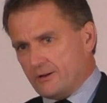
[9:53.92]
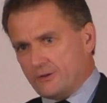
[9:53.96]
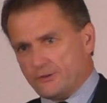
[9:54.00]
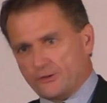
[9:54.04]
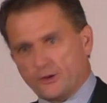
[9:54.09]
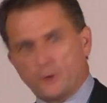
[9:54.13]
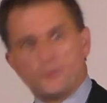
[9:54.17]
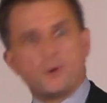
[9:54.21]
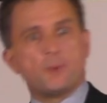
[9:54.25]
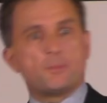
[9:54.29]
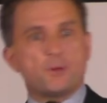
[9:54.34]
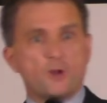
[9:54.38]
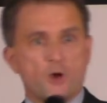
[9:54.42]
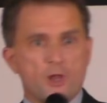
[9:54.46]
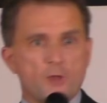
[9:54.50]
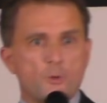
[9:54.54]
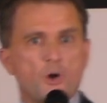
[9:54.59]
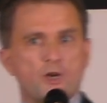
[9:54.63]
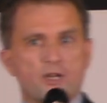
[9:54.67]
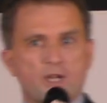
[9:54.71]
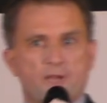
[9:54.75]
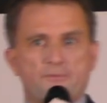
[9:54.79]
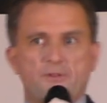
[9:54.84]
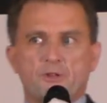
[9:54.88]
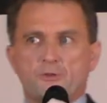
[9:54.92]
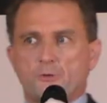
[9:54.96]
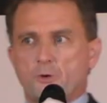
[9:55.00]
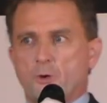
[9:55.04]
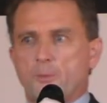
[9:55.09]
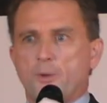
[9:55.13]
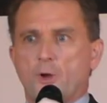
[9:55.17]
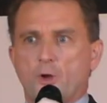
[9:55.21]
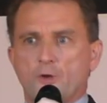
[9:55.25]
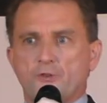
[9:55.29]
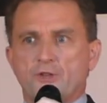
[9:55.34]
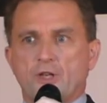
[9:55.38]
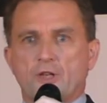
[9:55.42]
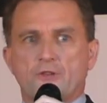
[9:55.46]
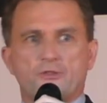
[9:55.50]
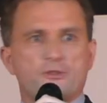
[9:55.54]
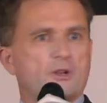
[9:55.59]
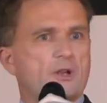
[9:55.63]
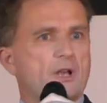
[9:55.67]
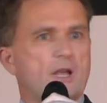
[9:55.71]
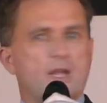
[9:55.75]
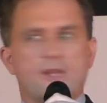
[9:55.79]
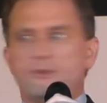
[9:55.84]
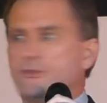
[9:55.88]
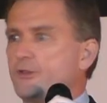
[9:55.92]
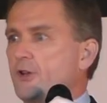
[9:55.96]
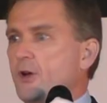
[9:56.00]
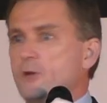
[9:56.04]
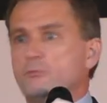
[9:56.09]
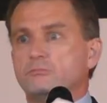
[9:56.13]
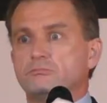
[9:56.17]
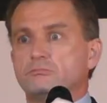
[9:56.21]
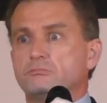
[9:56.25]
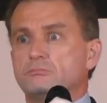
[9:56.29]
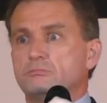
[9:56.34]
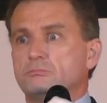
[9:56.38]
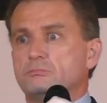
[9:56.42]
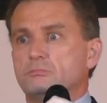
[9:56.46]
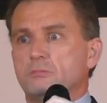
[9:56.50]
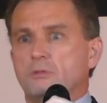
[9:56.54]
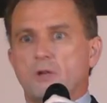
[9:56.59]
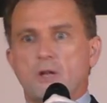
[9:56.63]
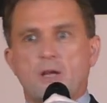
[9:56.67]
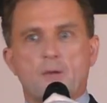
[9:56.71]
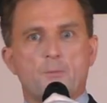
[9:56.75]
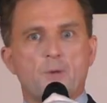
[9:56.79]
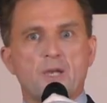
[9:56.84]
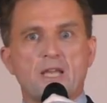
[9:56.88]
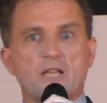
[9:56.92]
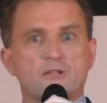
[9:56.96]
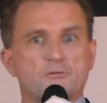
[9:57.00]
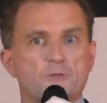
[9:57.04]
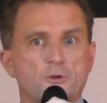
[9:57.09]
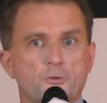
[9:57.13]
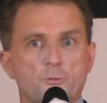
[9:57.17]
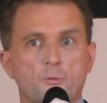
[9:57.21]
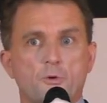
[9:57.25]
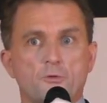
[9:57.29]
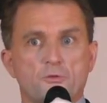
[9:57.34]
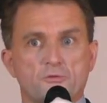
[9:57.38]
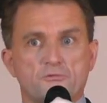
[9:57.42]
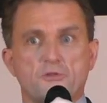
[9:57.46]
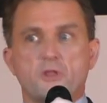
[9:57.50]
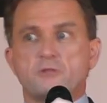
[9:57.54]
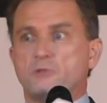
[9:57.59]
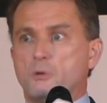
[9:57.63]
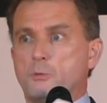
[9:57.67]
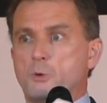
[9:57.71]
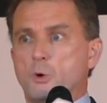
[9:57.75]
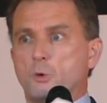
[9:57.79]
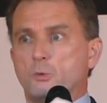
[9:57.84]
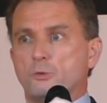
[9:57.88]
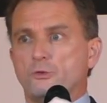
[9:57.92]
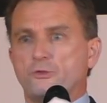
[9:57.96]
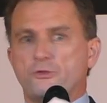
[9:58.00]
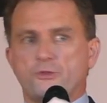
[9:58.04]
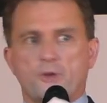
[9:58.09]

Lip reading: So we apply the work effort to our politics, and we get the rewards.